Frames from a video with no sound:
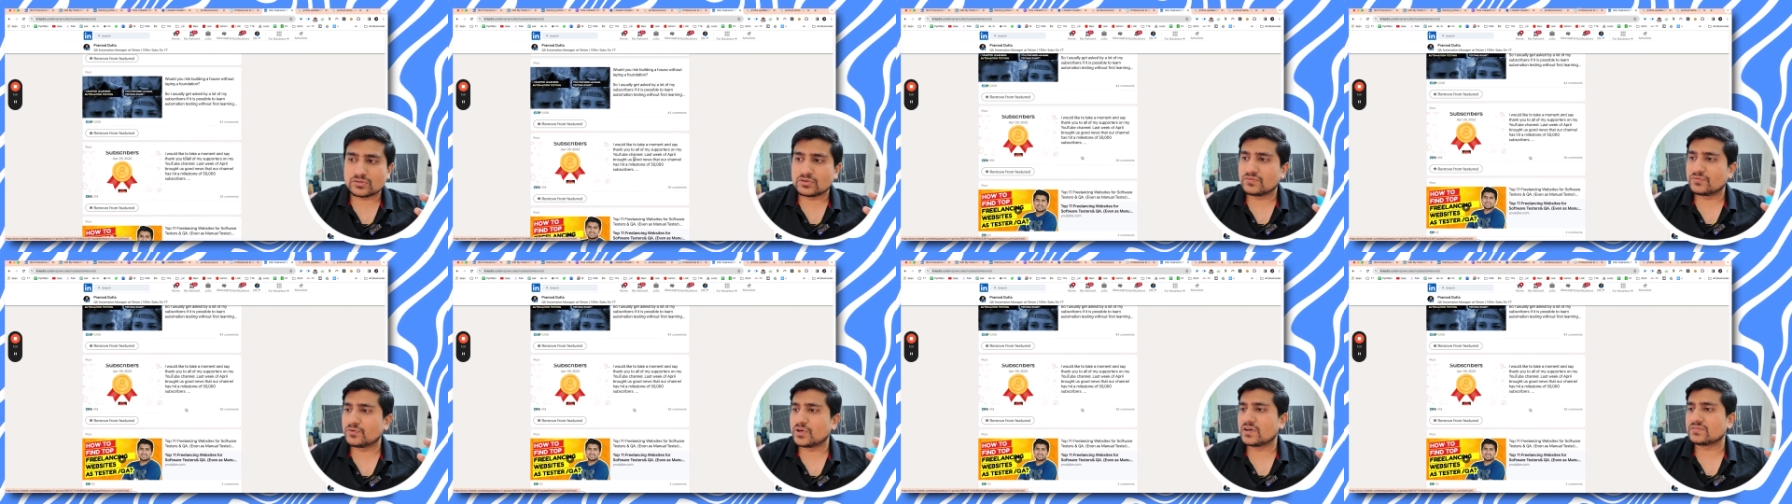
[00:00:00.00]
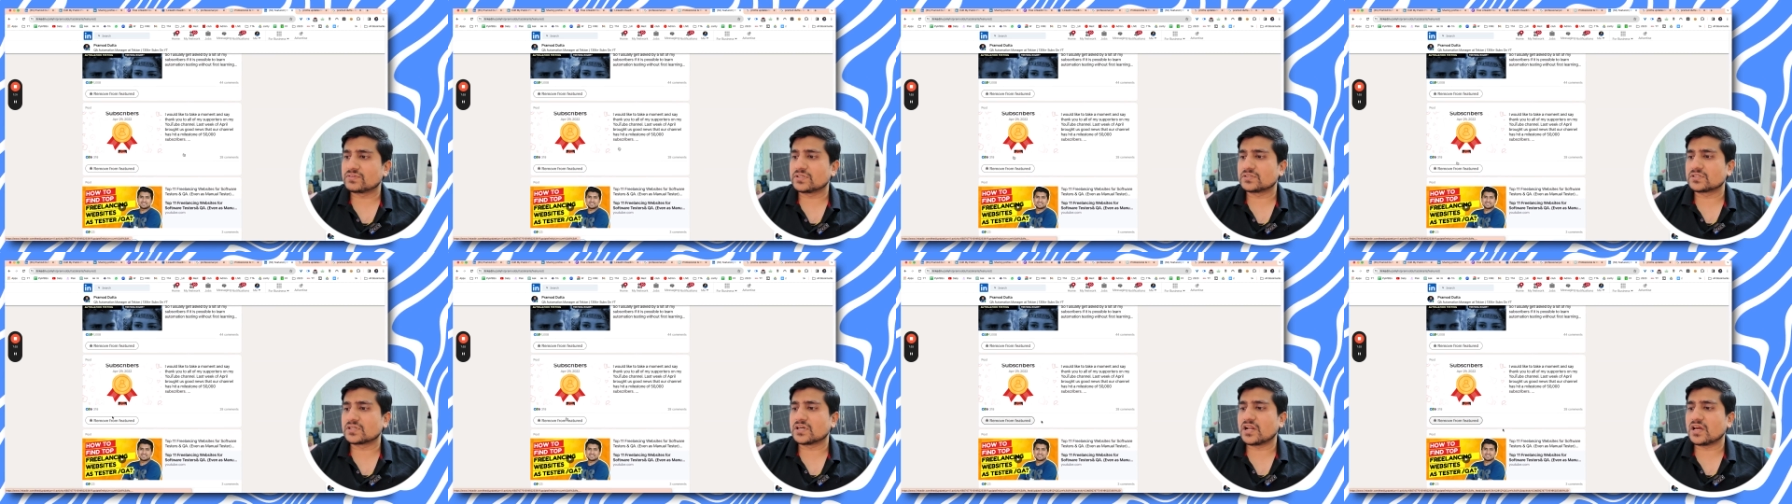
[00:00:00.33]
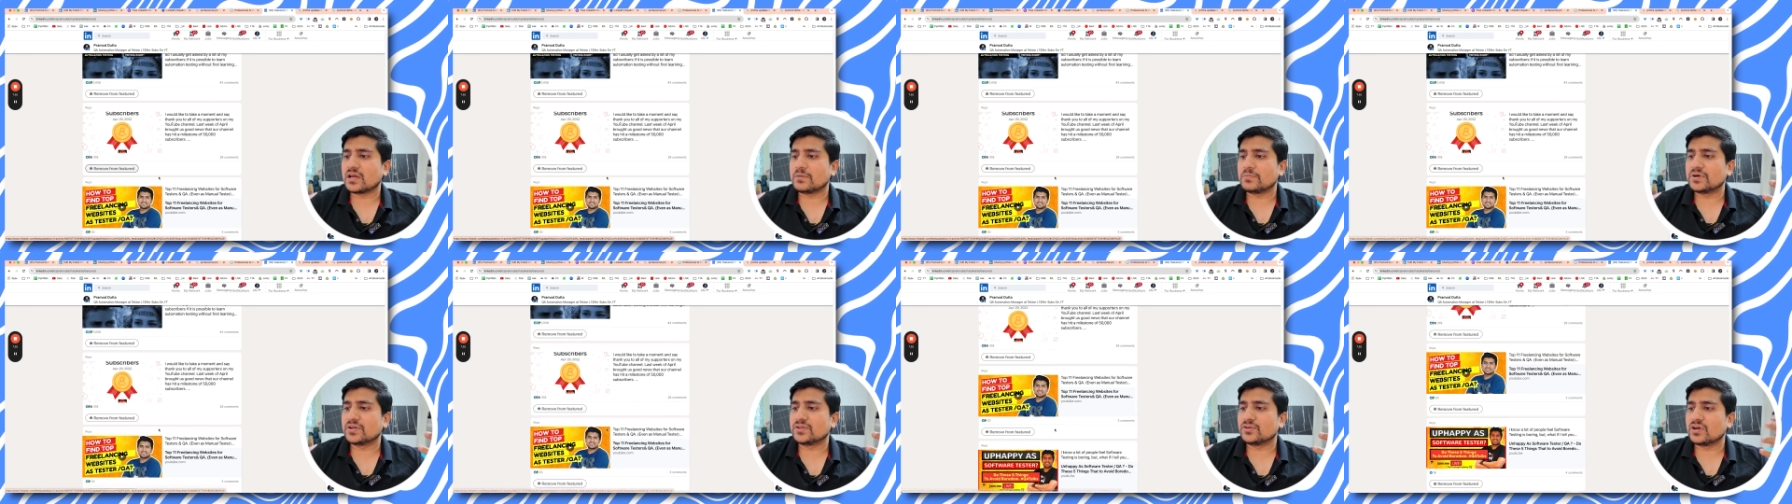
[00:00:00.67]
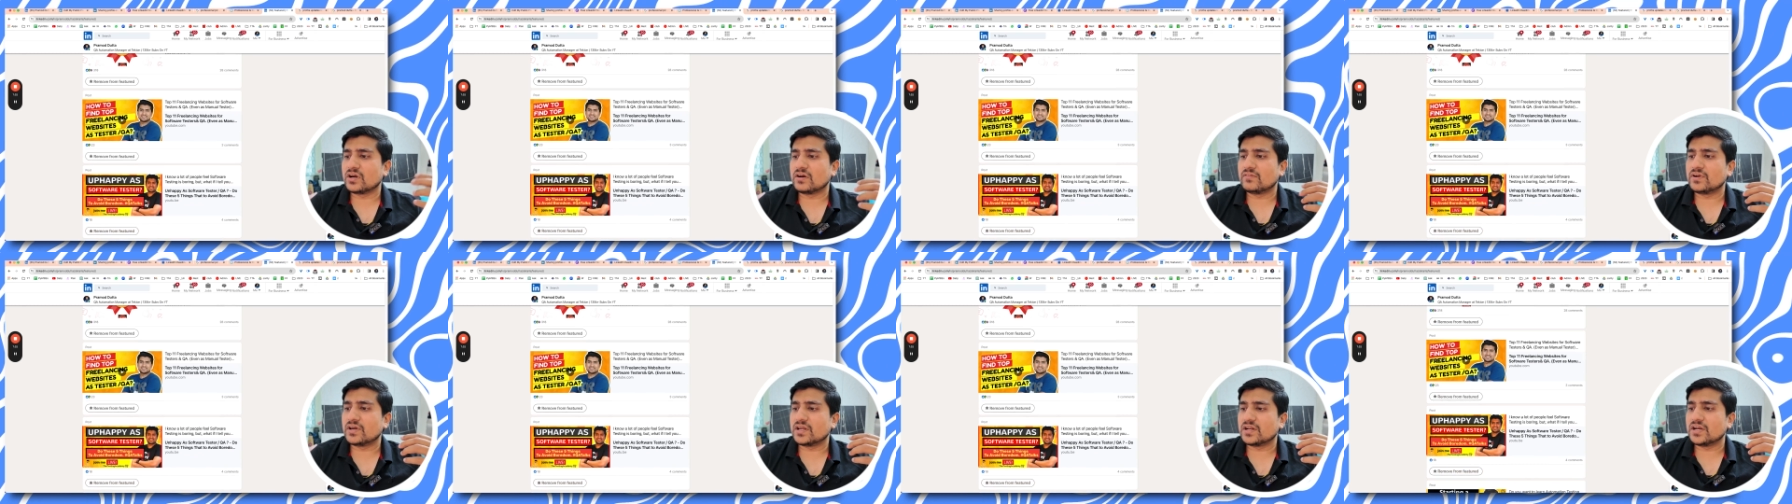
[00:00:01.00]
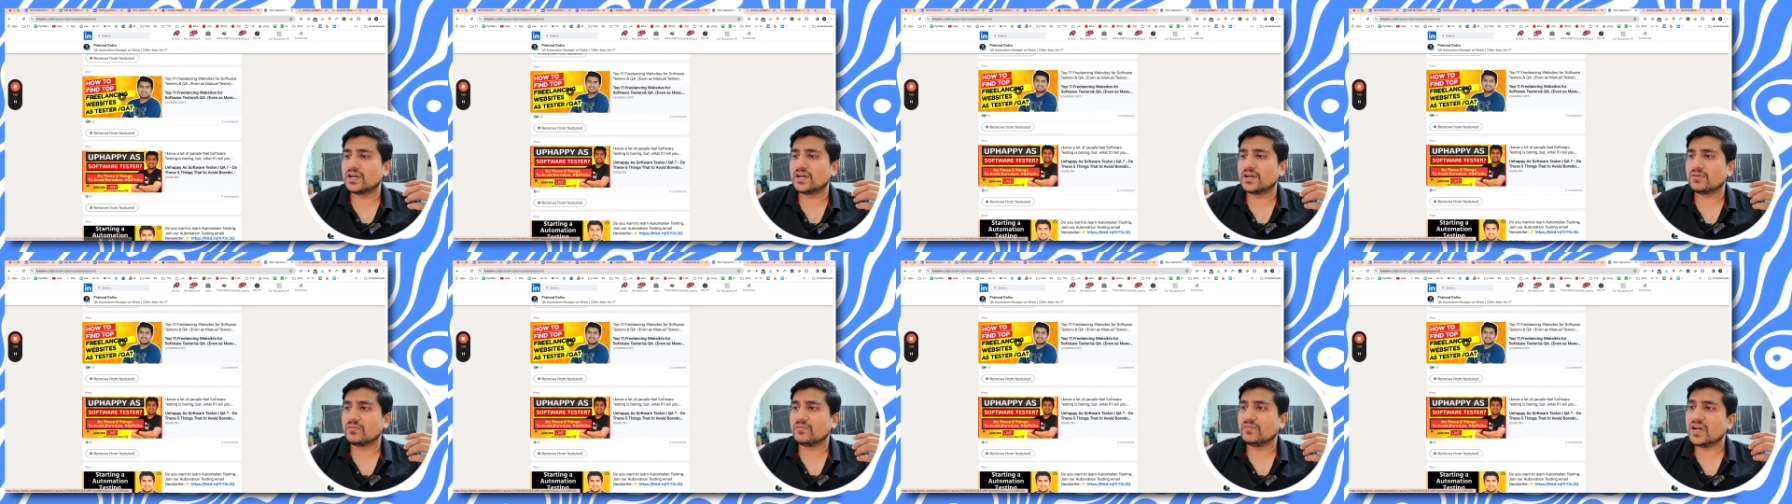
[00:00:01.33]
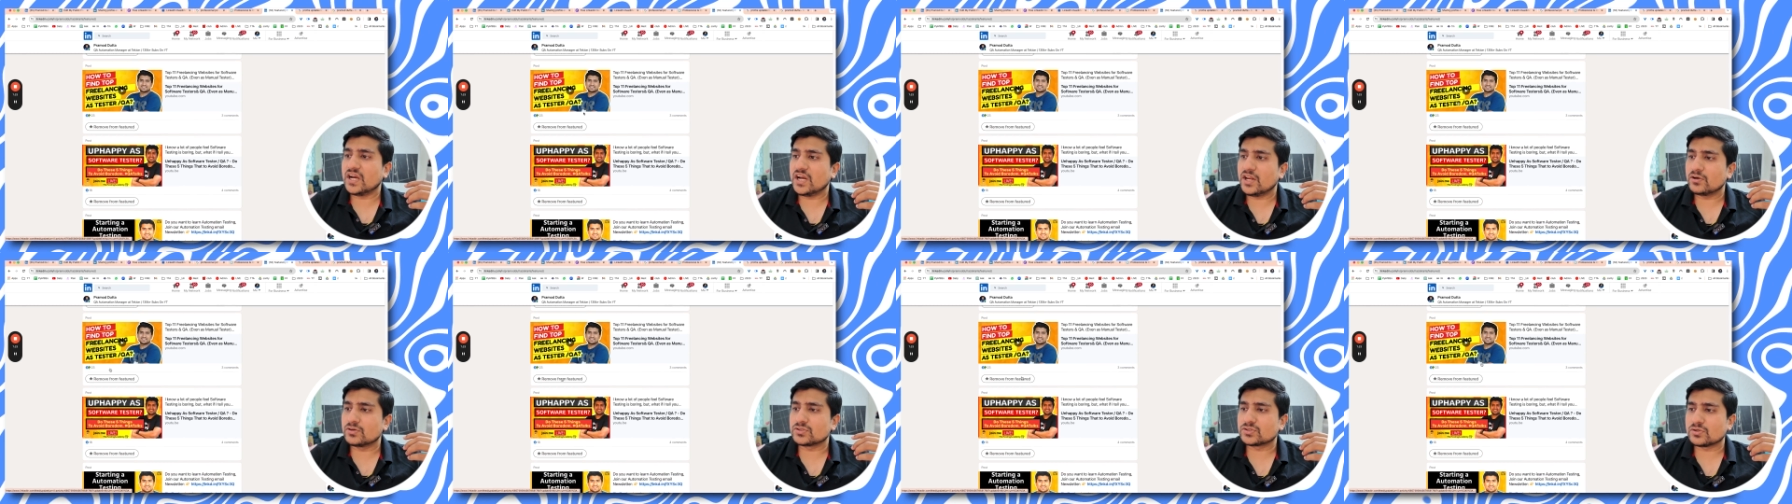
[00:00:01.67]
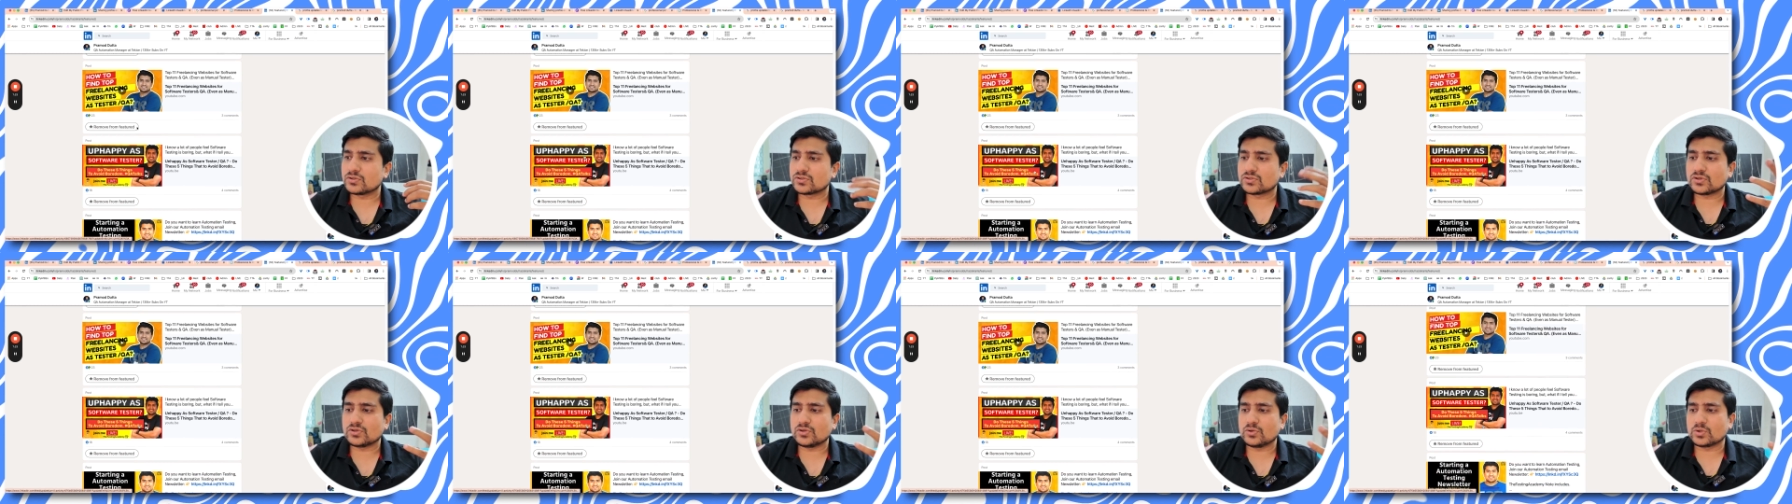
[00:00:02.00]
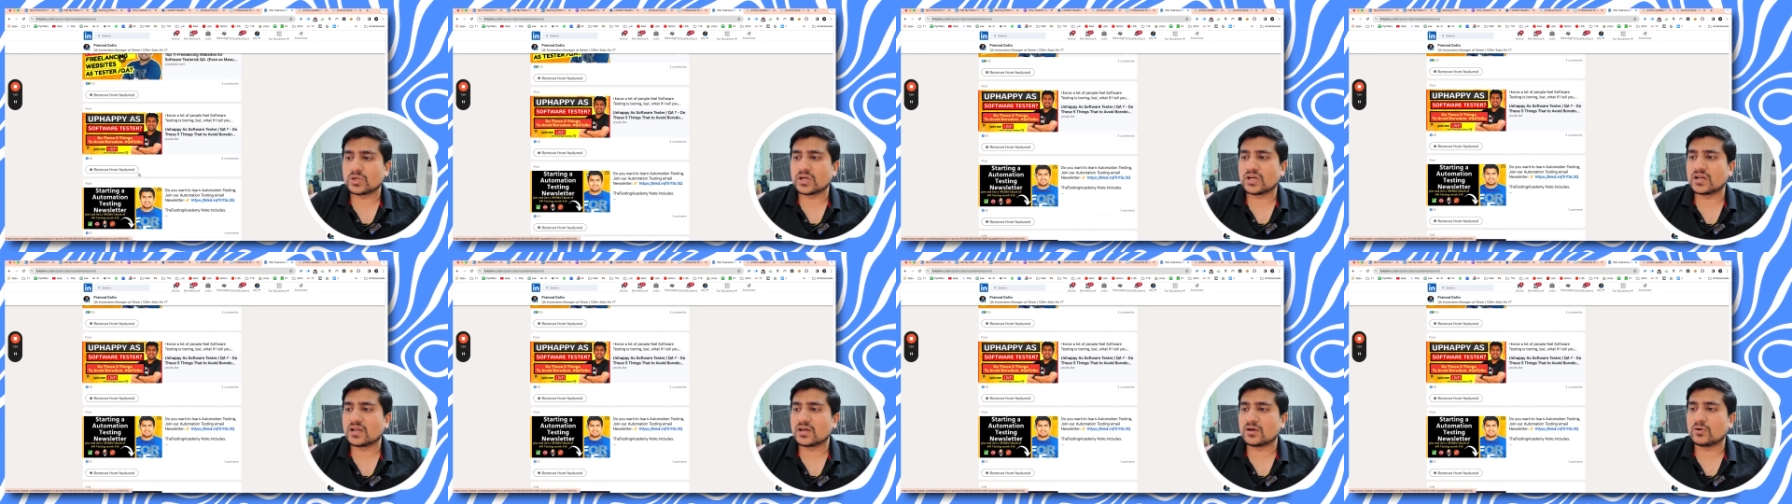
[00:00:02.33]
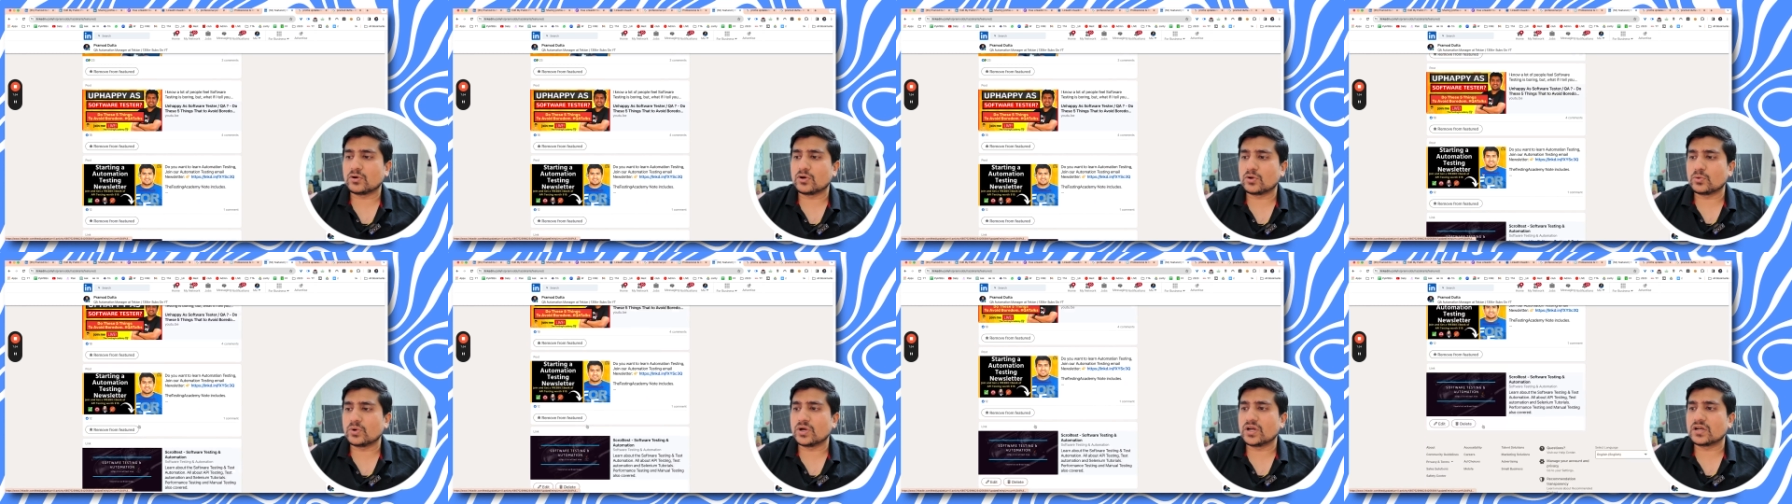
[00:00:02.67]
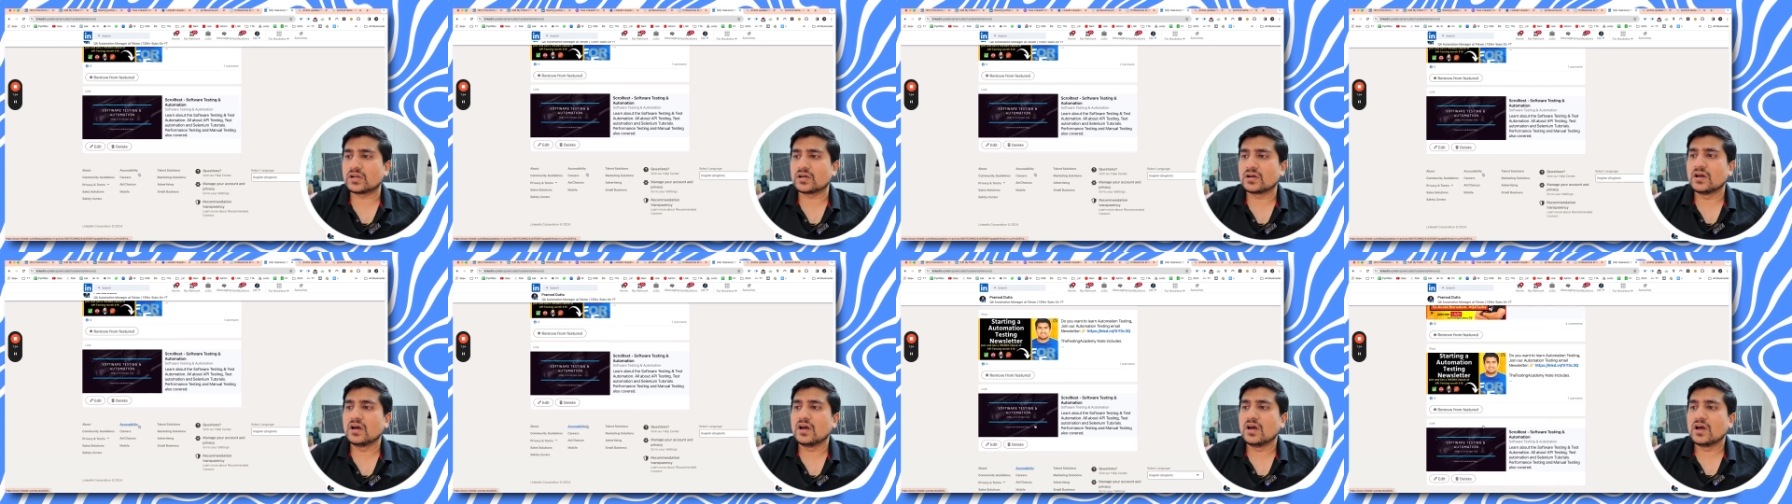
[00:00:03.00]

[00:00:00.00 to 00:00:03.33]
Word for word: If you have subscriber, you have done it. Videos also, you can do it.